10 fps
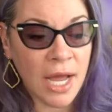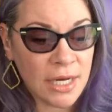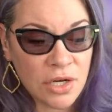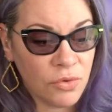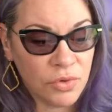I
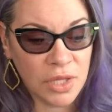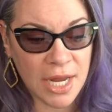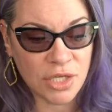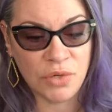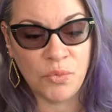didn't know who the
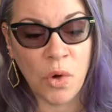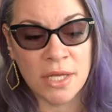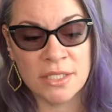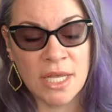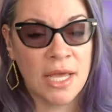AG
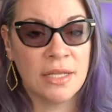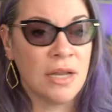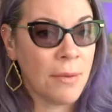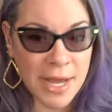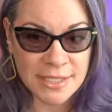was,
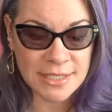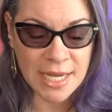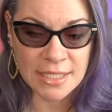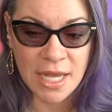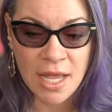not my
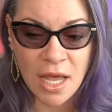state,